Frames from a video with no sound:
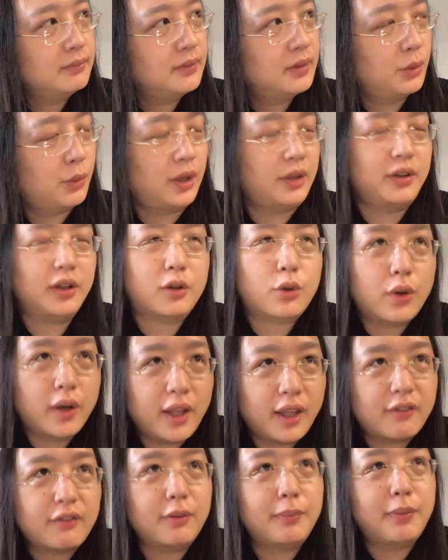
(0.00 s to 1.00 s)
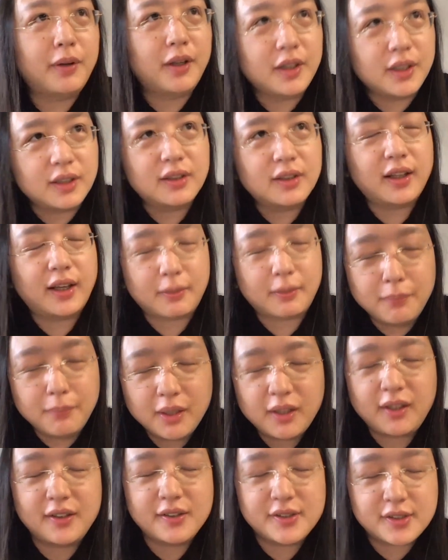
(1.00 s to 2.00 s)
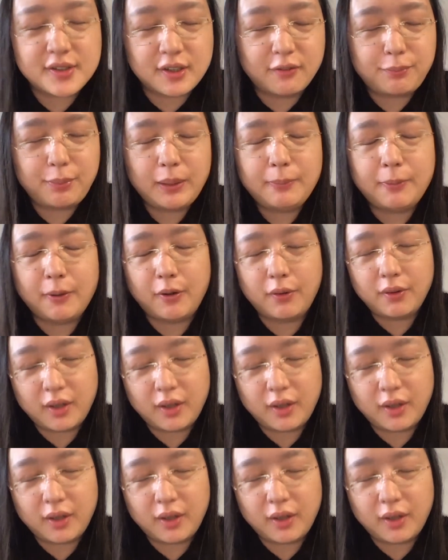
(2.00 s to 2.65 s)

well, not quite everybody, like millions of people,